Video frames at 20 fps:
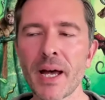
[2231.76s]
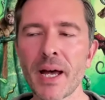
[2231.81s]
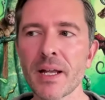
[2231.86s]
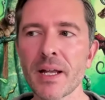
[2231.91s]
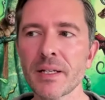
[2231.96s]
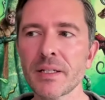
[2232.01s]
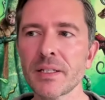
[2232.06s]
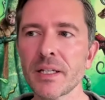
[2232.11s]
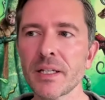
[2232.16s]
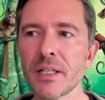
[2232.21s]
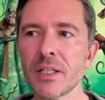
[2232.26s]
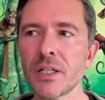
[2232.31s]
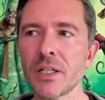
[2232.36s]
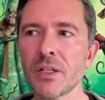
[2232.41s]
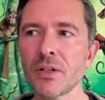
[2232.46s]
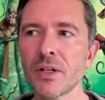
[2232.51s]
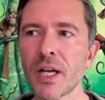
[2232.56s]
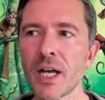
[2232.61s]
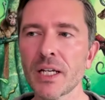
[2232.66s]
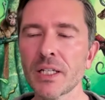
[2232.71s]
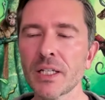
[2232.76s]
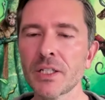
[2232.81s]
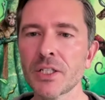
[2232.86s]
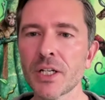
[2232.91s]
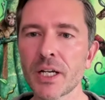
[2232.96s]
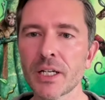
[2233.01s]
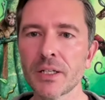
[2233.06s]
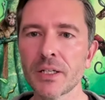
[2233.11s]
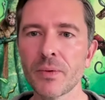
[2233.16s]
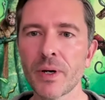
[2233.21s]
and in the UK in
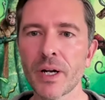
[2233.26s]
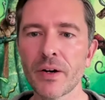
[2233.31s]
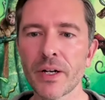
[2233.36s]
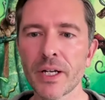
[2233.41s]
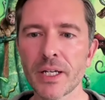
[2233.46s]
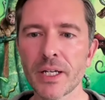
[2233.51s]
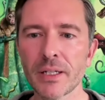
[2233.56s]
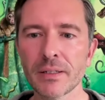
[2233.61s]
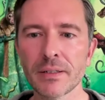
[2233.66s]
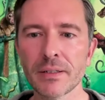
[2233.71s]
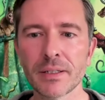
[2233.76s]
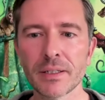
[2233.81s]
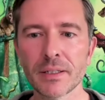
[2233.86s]
January.